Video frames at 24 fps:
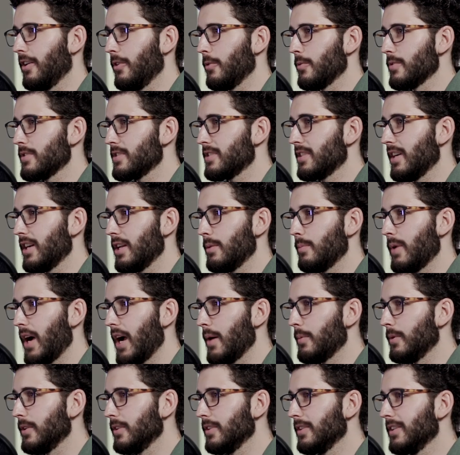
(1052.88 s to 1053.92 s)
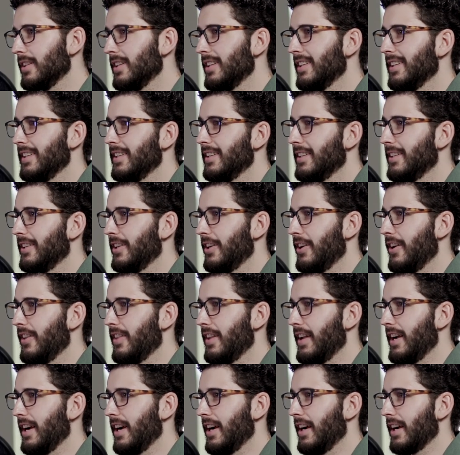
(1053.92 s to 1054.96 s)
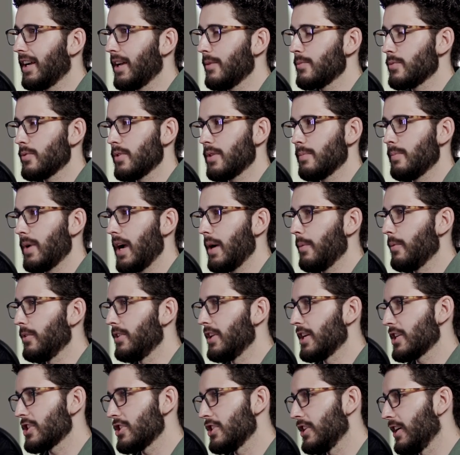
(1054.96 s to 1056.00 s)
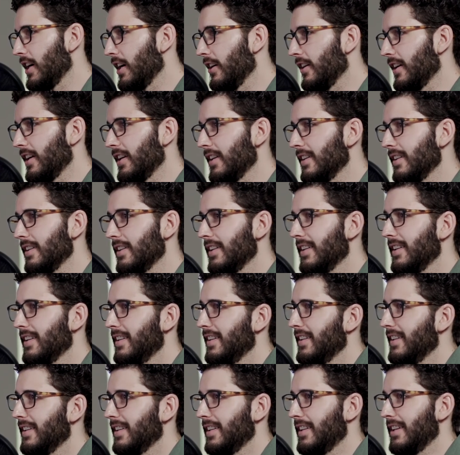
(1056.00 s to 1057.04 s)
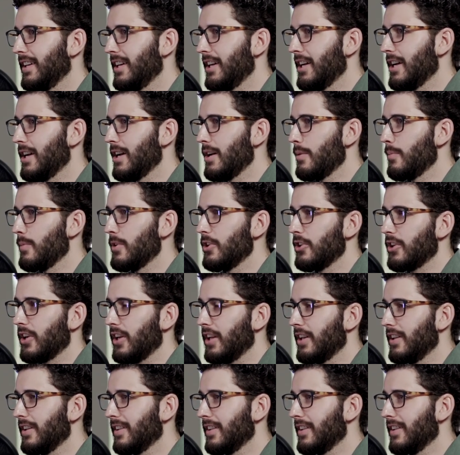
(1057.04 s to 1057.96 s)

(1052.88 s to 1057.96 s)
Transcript: own study Bible, on there. It comes with a Bible dictionary. Um, comes can, with